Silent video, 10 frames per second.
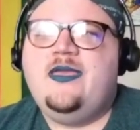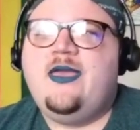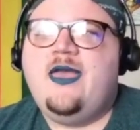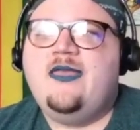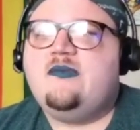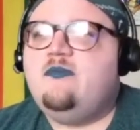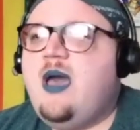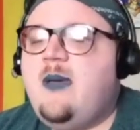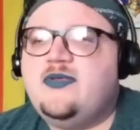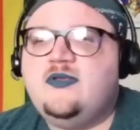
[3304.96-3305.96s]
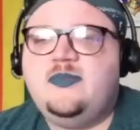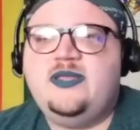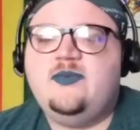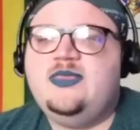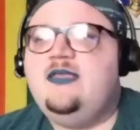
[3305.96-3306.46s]
as popular
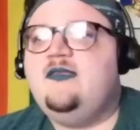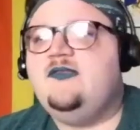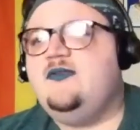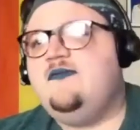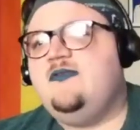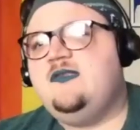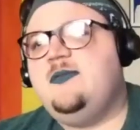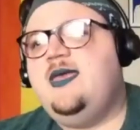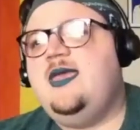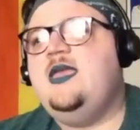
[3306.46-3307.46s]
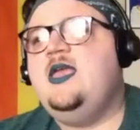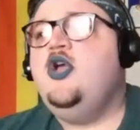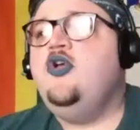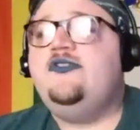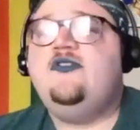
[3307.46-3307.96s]
media would like to sort of display,
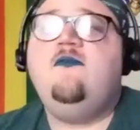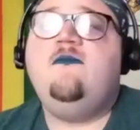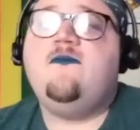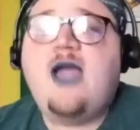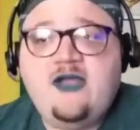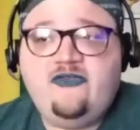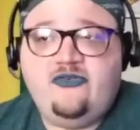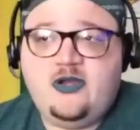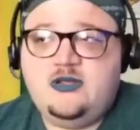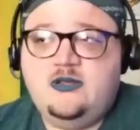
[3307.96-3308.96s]
so fractured